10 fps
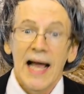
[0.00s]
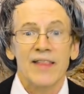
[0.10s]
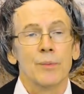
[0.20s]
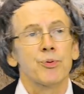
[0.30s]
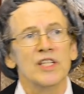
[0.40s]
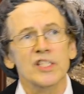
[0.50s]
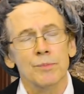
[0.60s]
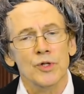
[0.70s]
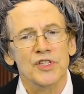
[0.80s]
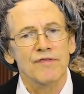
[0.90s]
And the
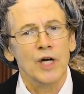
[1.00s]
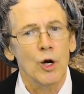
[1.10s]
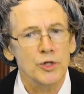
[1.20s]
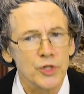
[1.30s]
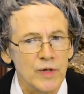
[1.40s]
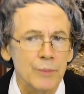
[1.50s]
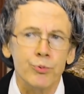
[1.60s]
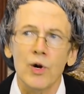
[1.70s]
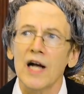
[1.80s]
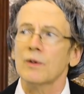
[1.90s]
principles of culture and
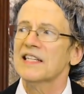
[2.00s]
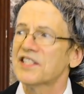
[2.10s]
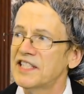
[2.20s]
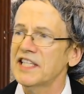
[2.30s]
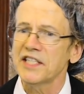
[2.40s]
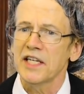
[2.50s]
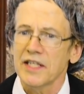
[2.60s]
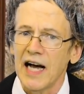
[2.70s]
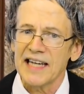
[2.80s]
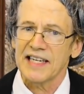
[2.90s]
progress
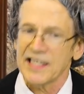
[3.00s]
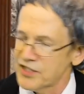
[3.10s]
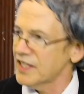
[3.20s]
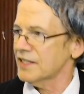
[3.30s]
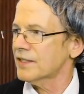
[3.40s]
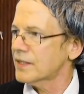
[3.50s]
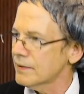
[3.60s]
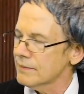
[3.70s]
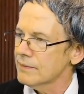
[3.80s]
did not exist.